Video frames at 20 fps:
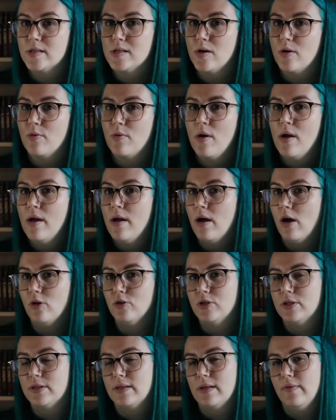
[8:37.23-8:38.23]
So I'll
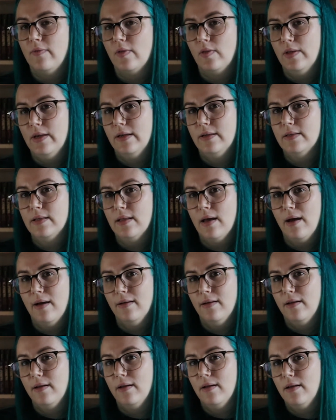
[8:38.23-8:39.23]
just leave a link to
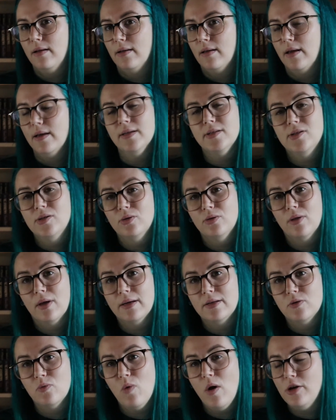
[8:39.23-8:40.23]
that in case you'd
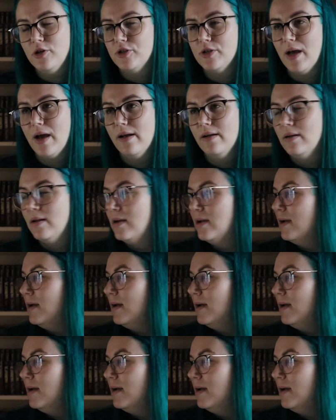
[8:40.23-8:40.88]
like to watch that.